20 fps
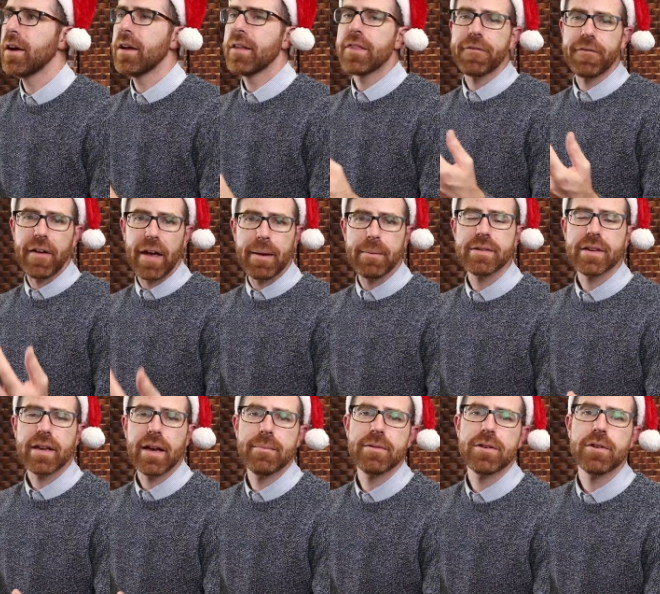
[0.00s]
The families
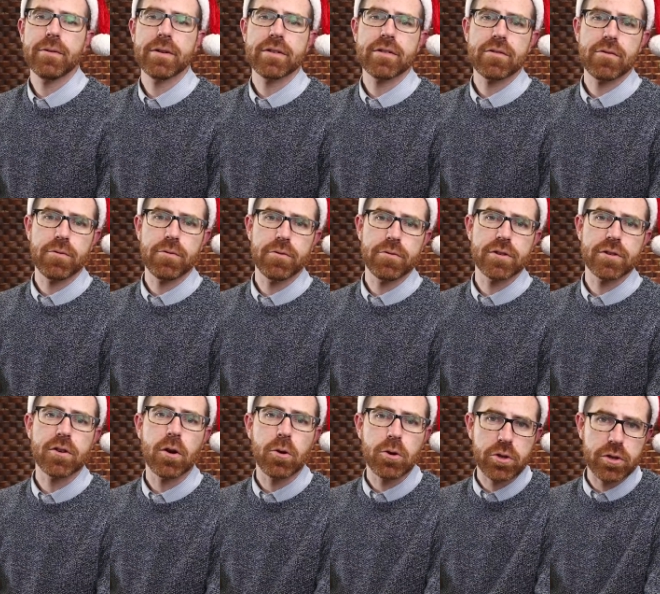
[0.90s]
come to us through
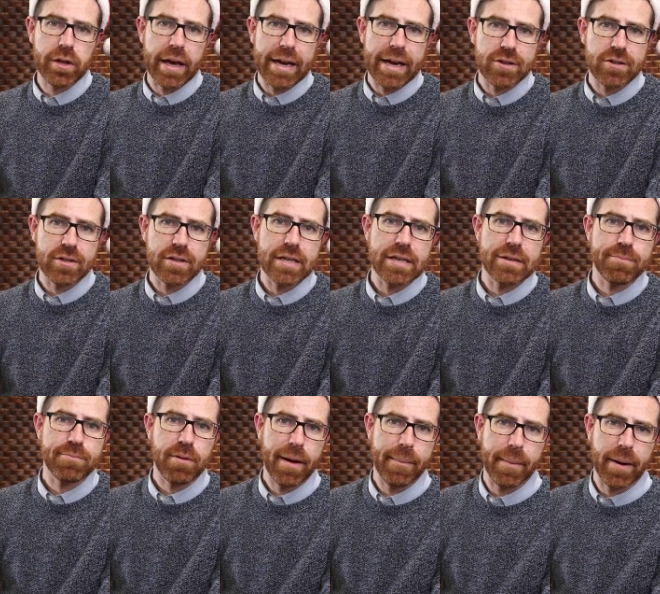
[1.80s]
social agencies
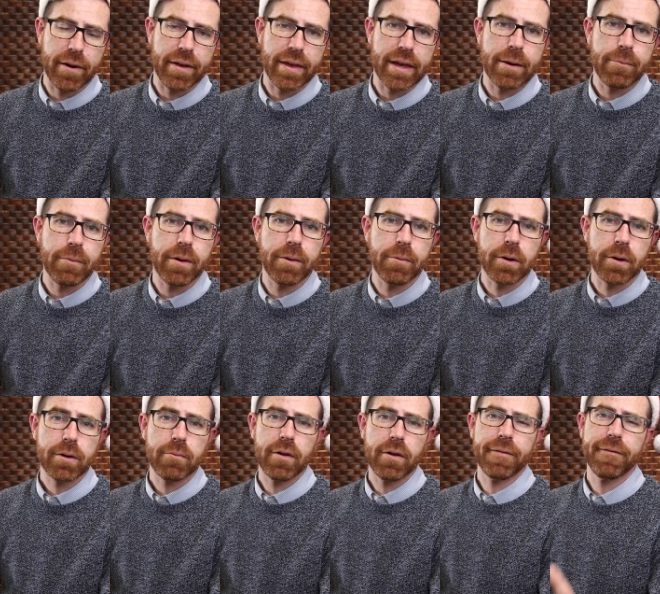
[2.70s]
primarily. We
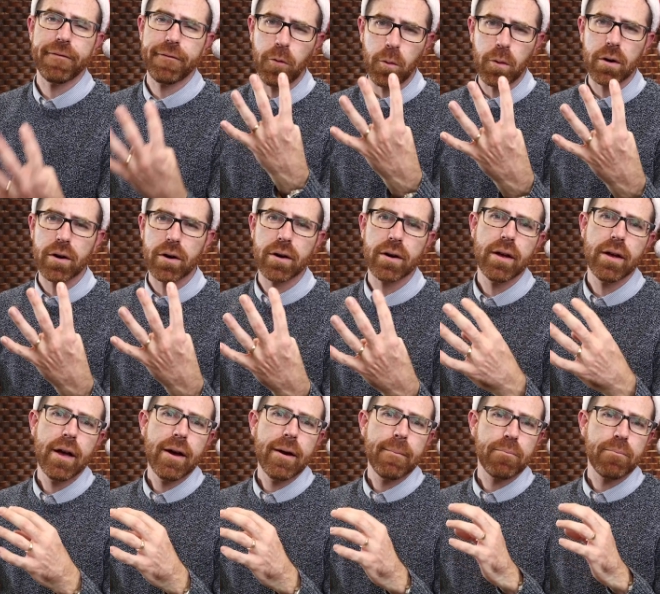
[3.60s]
work with four
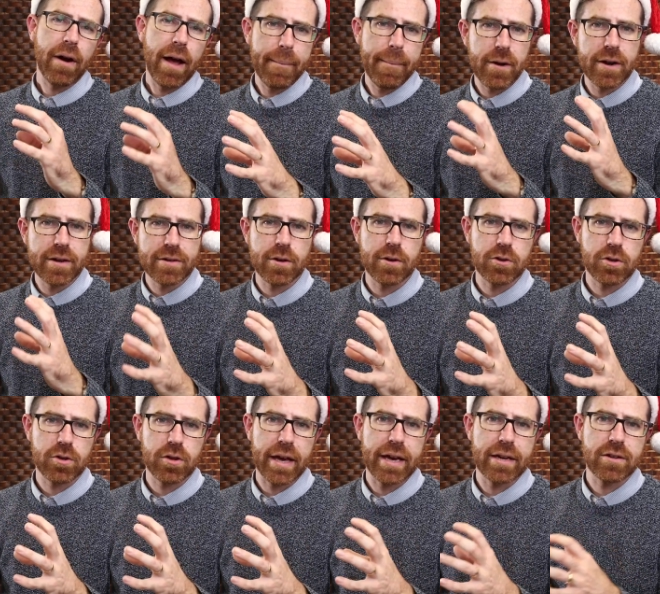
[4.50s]
primary
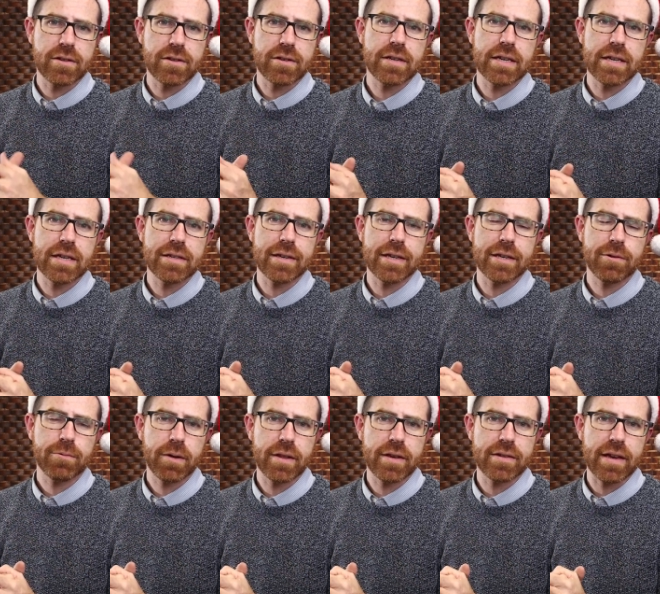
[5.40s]
social agencies.
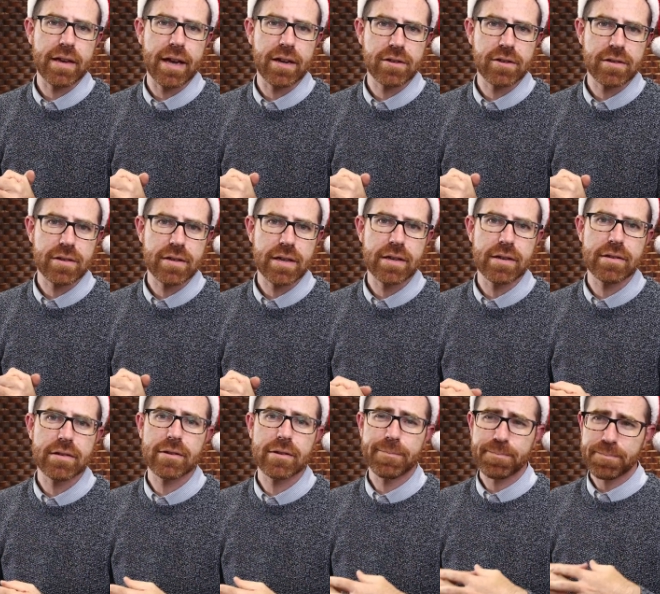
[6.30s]
Each one of these
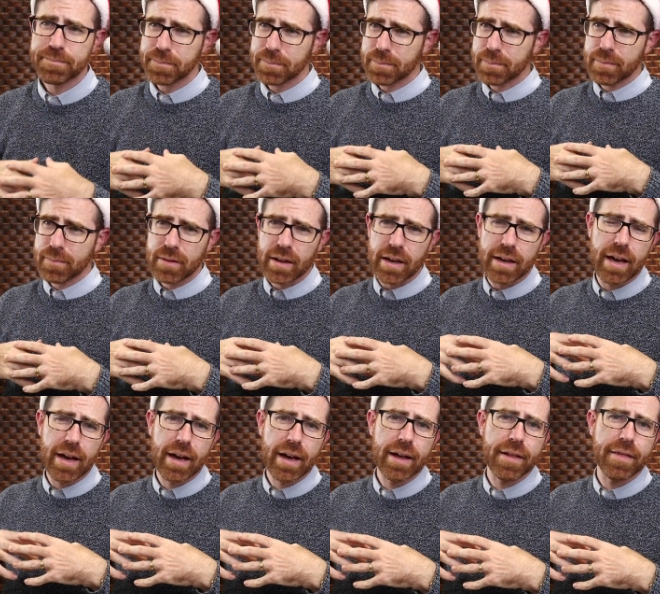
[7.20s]
agencies,
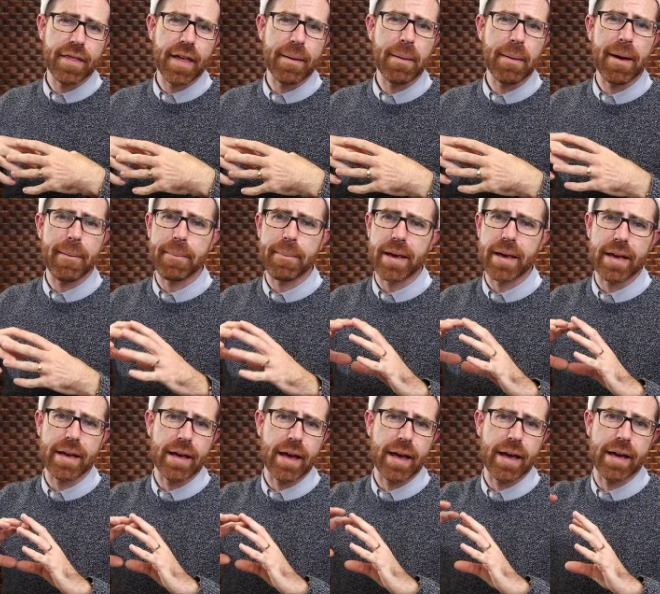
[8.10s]
uh, they might
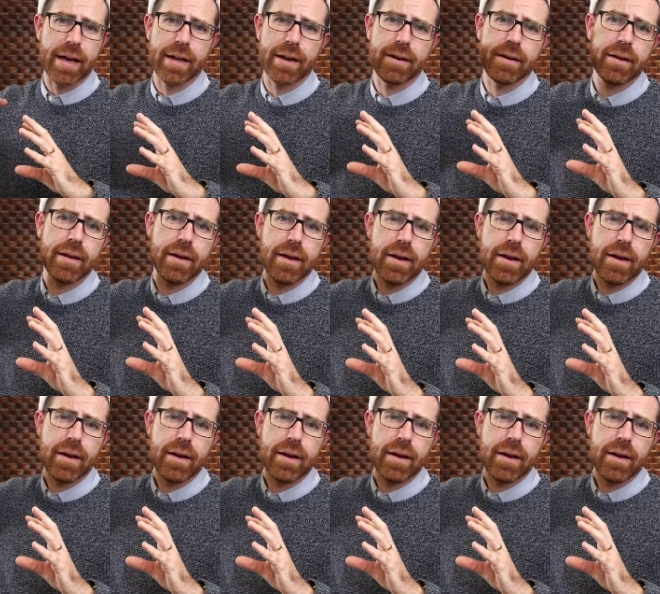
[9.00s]
be in